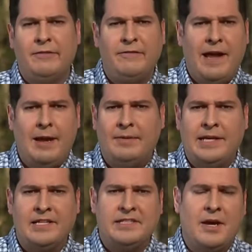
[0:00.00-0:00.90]
The
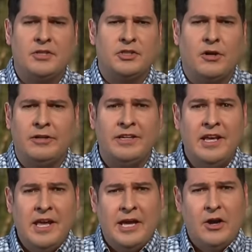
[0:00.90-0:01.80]
family has now started
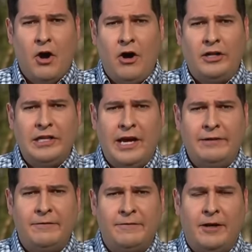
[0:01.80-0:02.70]
an
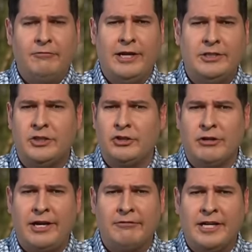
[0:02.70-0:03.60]
online fundraiser to
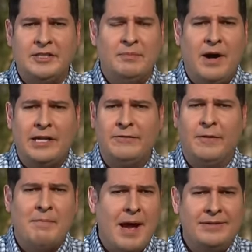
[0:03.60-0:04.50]
try to raise money
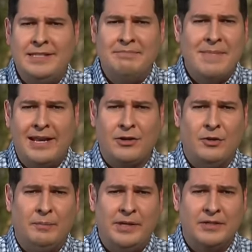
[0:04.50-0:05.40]
for mounting
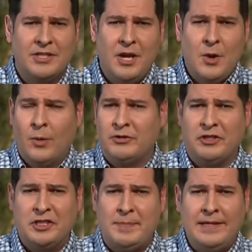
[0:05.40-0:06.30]
medical bills, which
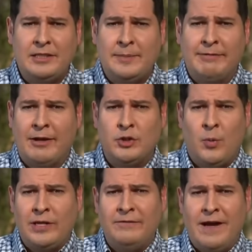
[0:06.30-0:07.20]
are expected to be around
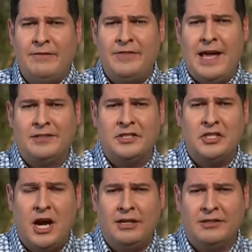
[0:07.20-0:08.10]

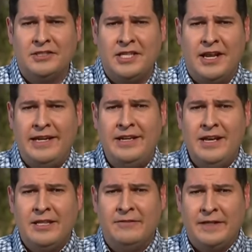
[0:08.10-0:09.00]
$25,000. Tonight,
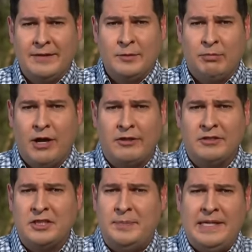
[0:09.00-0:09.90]
the victim's
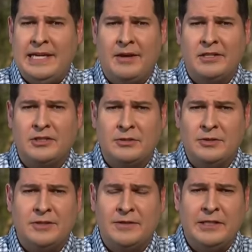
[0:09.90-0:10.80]
brother is speaking out
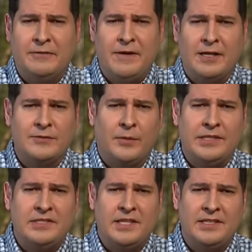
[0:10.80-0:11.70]
exclusively to Fox
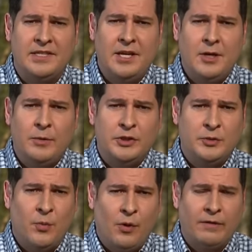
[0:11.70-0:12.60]
46. We
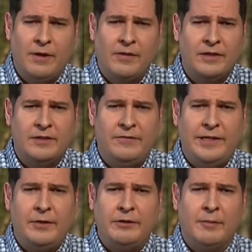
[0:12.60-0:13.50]
should warn, though, that the
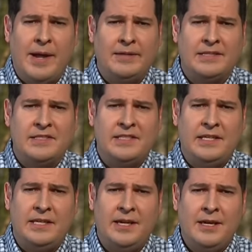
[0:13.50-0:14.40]
video you're about to
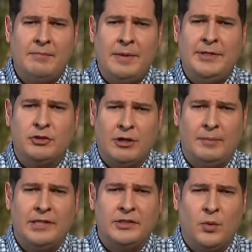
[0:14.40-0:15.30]
see may be
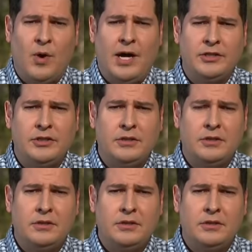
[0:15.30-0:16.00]
troubling to watch.